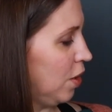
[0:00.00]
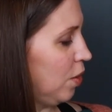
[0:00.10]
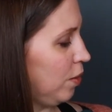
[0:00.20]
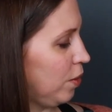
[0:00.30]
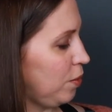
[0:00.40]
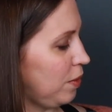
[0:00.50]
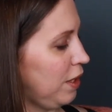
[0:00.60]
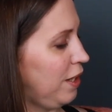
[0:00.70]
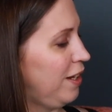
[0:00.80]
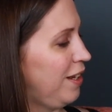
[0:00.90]
Although,
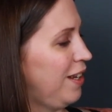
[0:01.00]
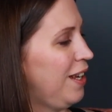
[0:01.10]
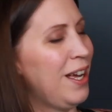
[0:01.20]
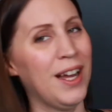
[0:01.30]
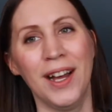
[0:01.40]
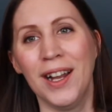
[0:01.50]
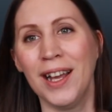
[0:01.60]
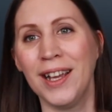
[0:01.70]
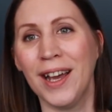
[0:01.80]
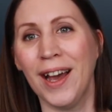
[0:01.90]

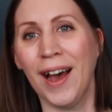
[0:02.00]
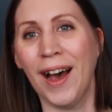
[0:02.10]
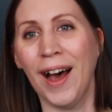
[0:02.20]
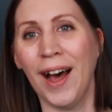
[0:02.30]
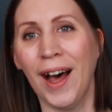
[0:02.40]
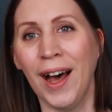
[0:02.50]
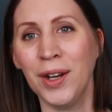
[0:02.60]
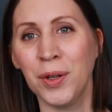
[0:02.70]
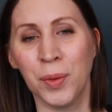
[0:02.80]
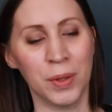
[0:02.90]
like, I
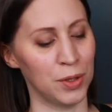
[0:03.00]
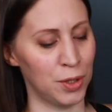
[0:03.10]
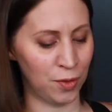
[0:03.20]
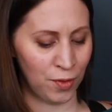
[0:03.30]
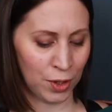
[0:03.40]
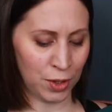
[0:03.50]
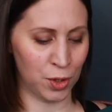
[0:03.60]
don't know what to do first.